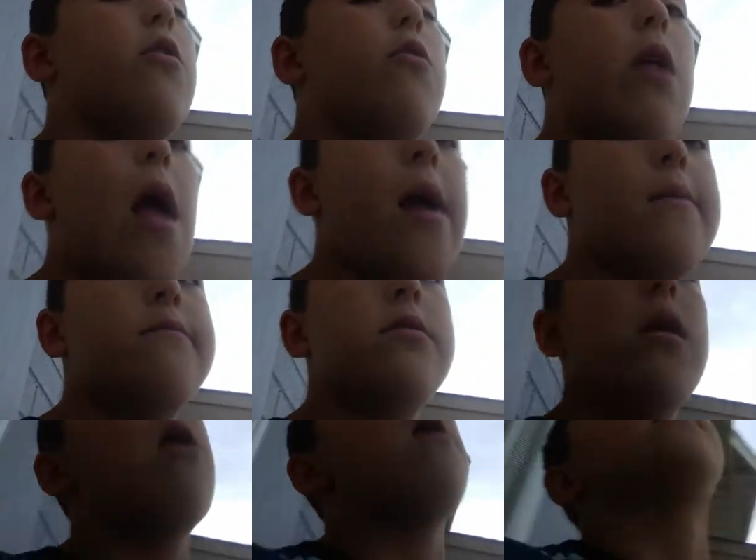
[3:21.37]
times,
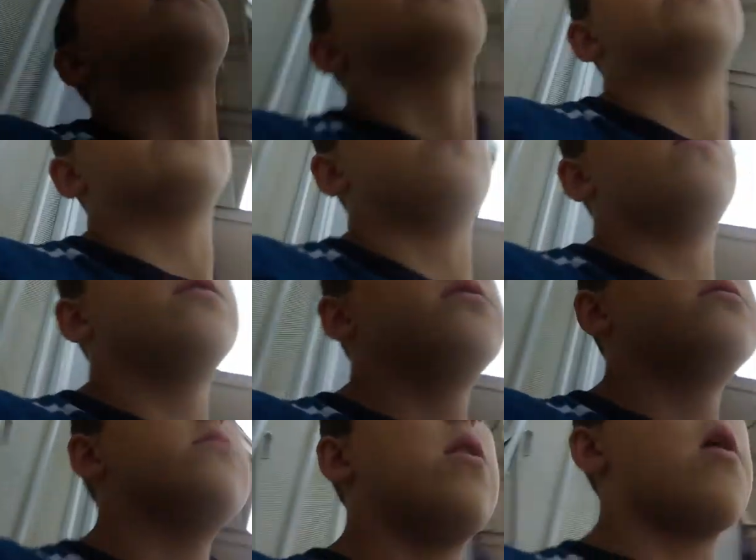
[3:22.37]
then go and
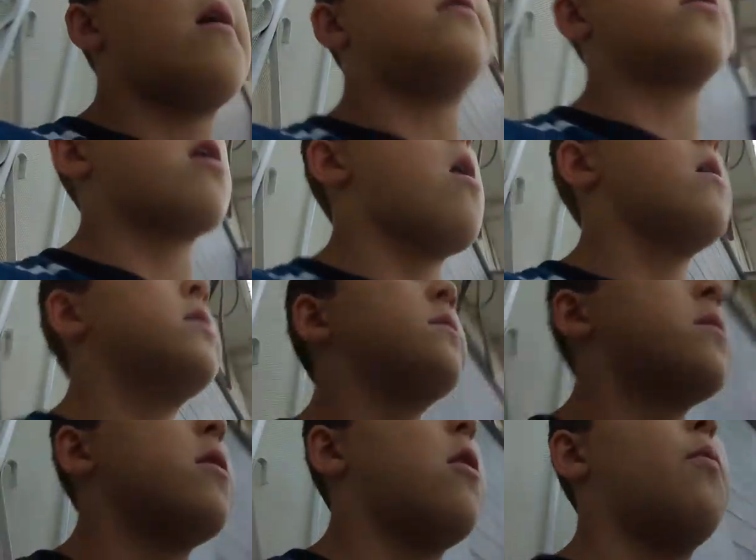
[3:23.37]

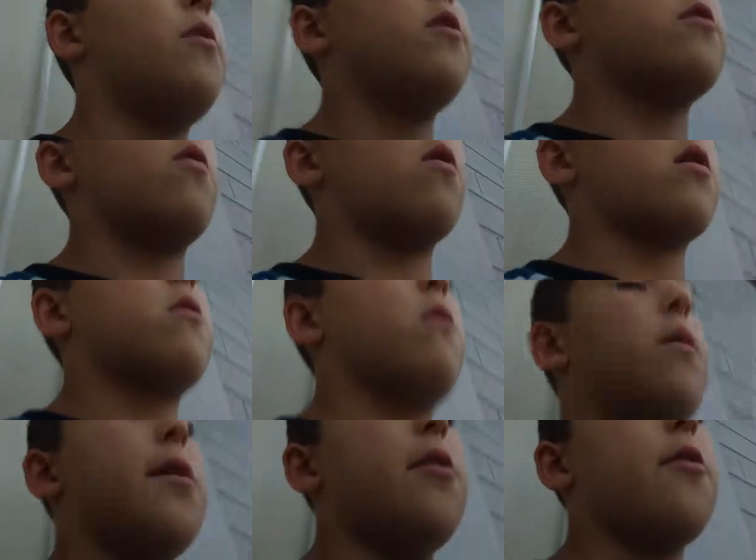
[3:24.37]
open the door, go on
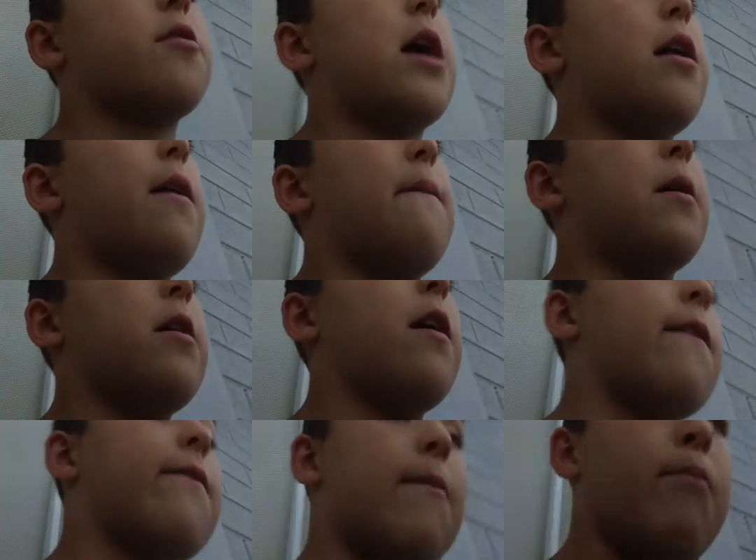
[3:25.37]
the other side, you have
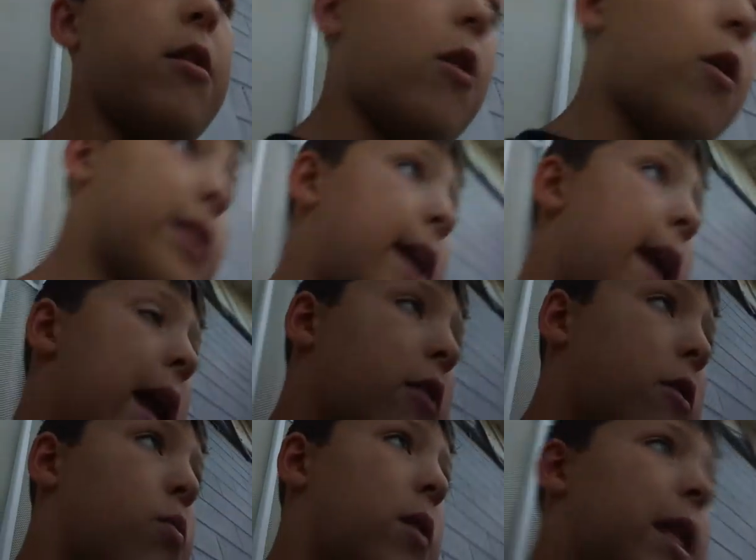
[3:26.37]
to blow out the candle,
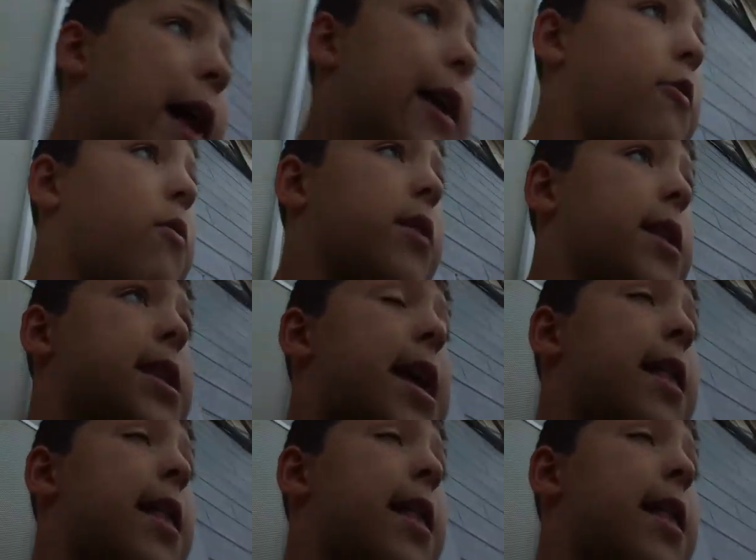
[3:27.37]
relight it within 10